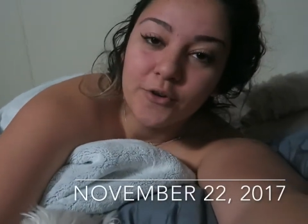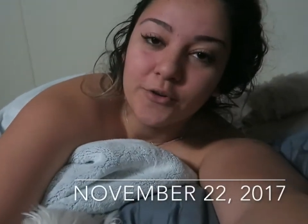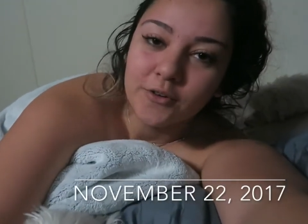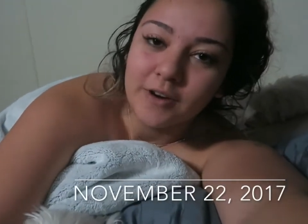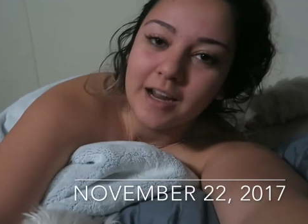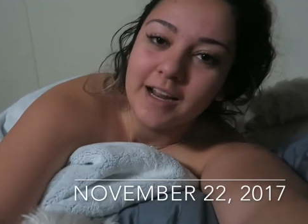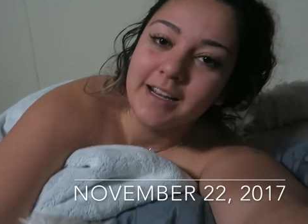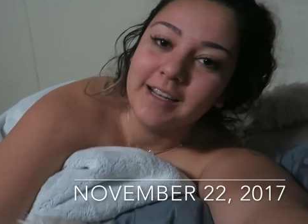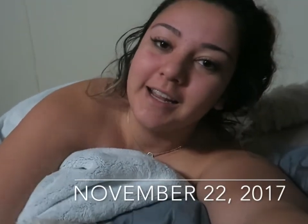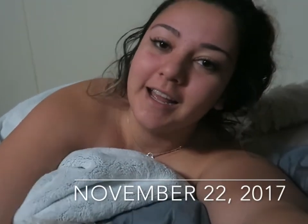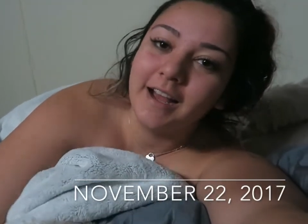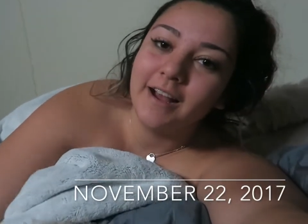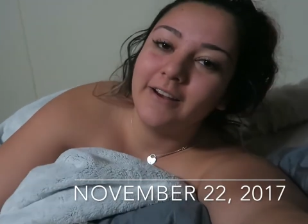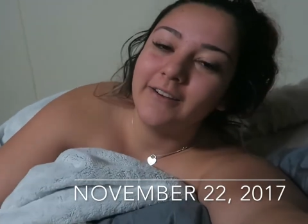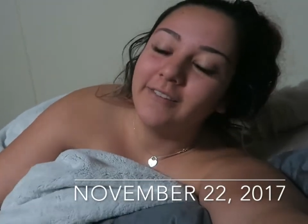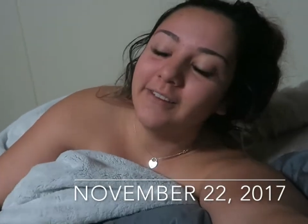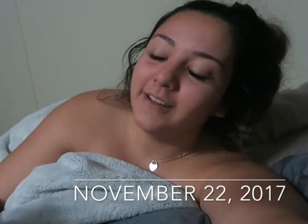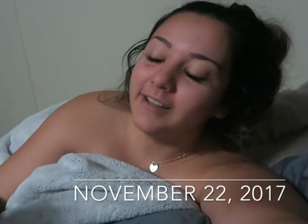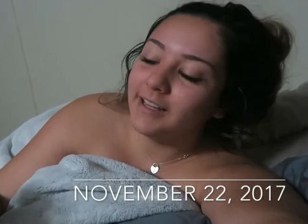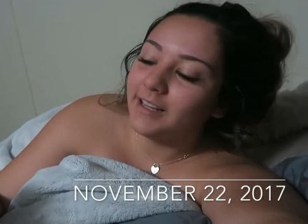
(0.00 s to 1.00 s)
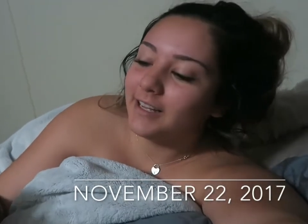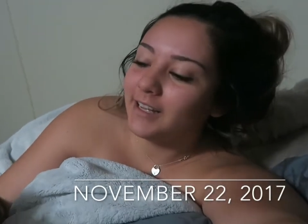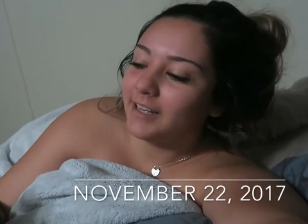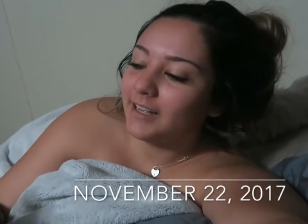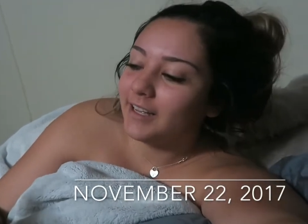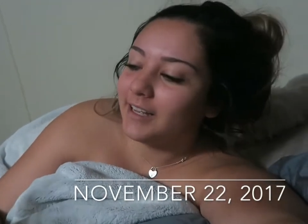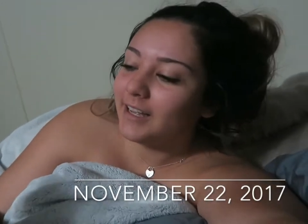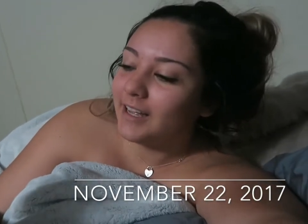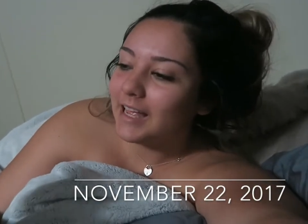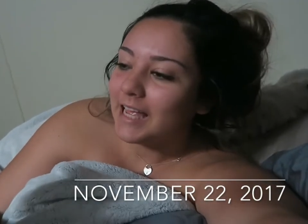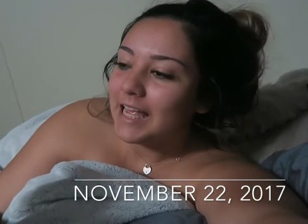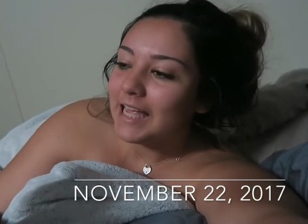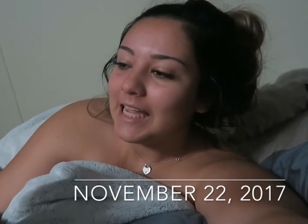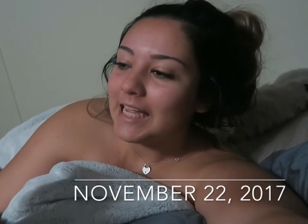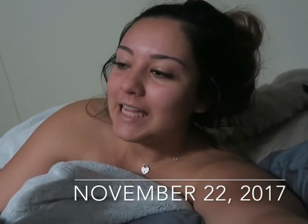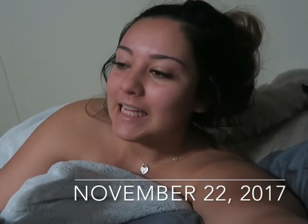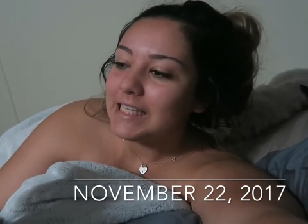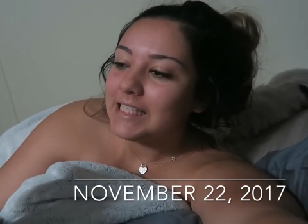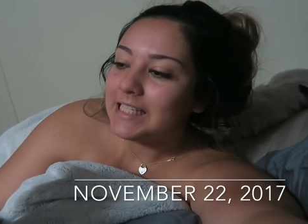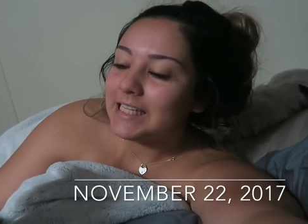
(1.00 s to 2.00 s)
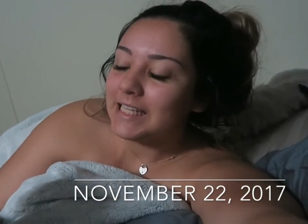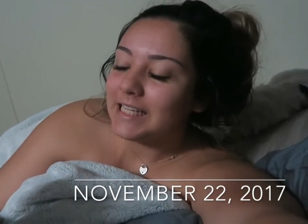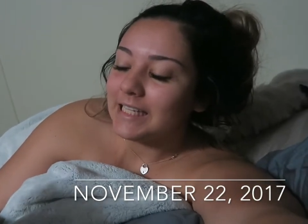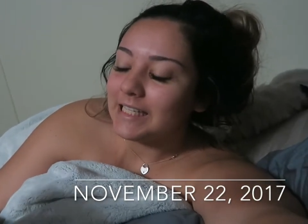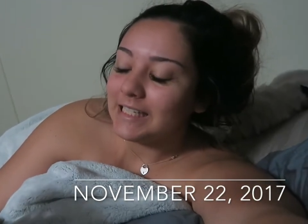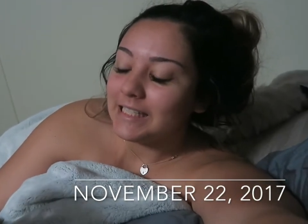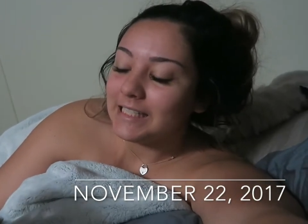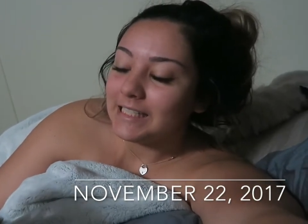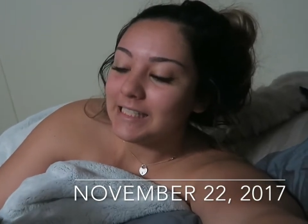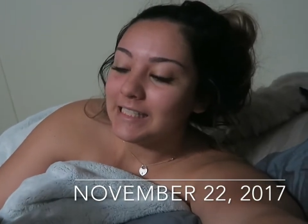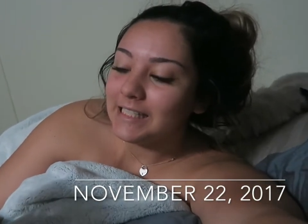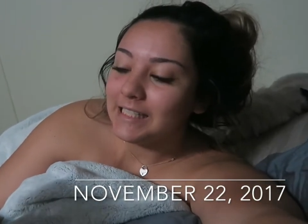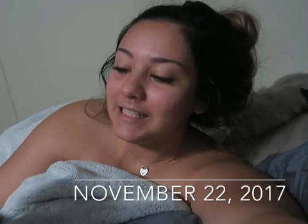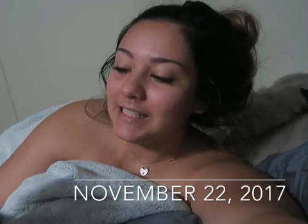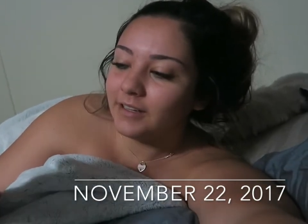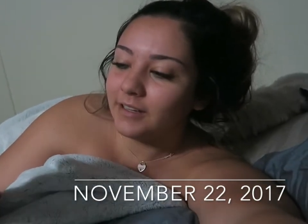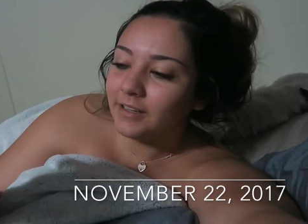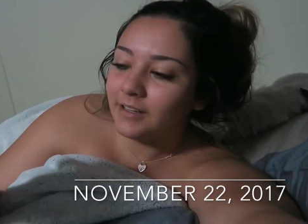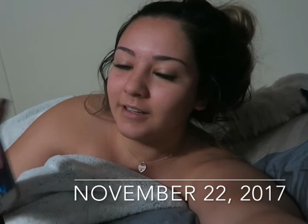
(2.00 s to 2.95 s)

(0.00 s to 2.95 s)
Right now, it is